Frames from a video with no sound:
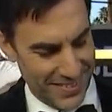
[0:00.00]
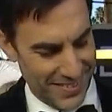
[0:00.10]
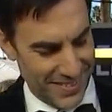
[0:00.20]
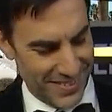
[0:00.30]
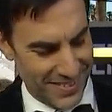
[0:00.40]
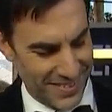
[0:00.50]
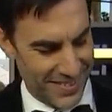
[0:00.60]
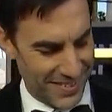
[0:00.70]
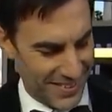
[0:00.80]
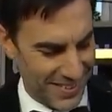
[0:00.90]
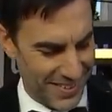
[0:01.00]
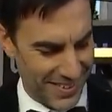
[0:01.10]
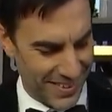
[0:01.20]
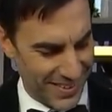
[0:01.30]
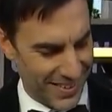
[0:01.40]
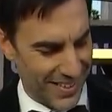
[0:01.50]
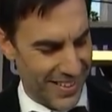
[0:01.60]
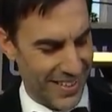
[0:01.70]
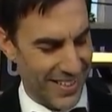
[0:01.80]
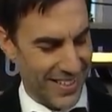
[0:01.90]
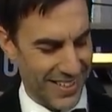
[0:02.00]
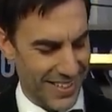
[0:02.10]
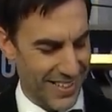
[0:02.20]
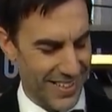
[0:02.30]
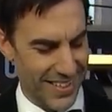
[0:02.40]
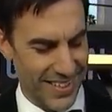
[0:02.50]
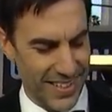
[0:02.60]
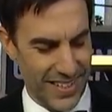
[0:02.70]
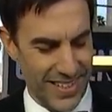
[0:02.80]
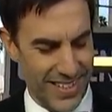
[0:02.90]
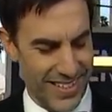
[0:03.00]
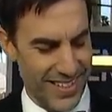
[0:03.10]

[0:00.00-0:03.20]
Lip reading: (silent)